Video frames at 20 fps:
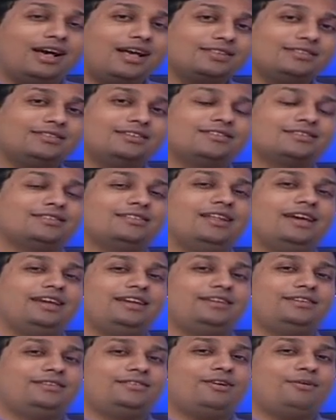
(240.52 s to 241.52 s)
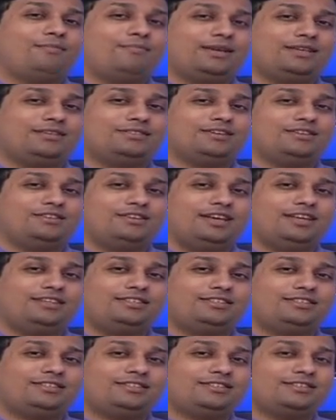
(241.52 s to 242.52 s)
As the slide topic
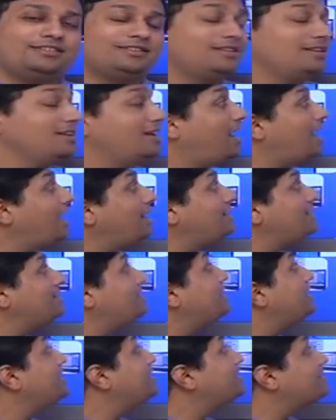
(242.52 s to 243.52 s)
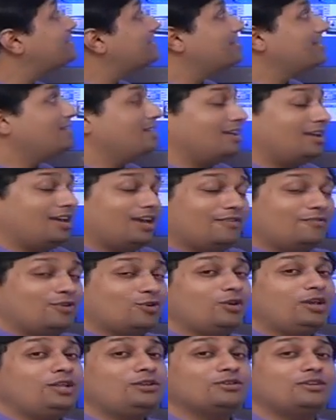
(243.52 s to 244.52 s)
suggests and states, we're
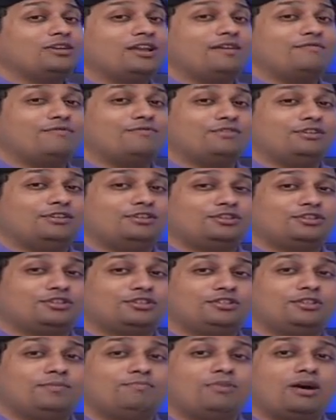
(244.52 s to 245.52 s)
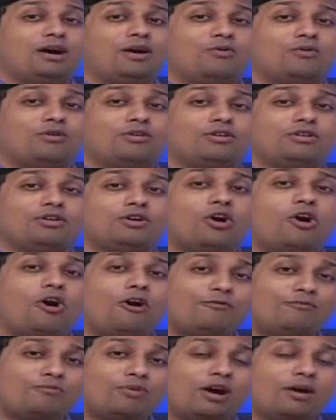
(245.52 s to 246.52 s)
going to leverage the power
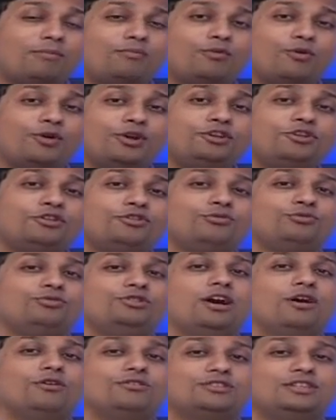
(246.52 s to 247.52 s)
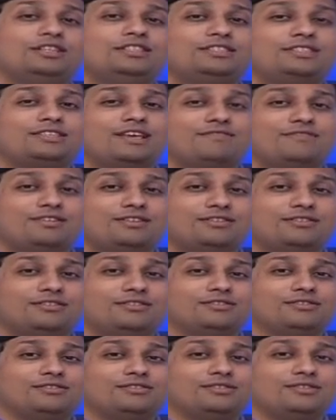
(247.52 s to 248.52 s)
of PowerPoint 2007.
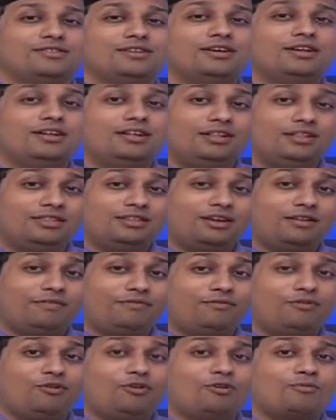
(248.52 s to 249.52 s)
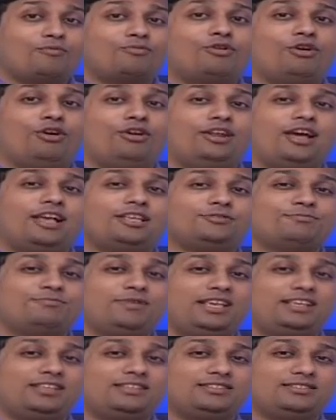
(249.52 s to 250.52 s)
There are 4 broad
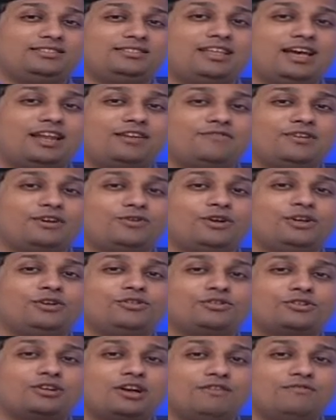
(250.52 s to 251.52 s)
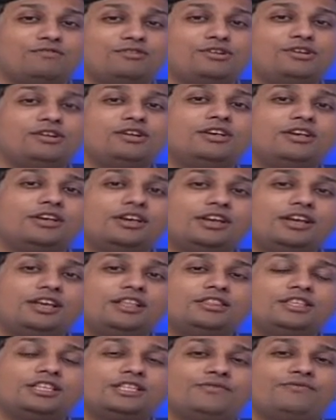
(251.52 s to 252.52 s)
aspects that we're going to cover
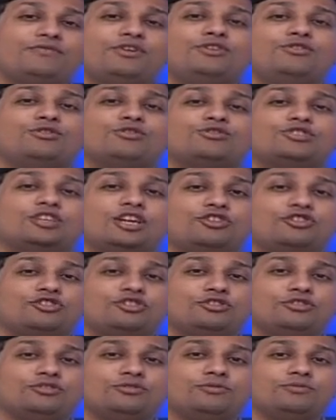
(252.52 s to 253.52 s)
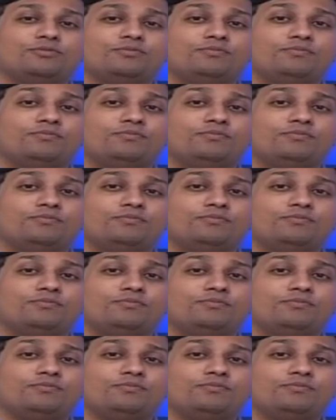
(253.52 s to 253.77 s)
in this video session.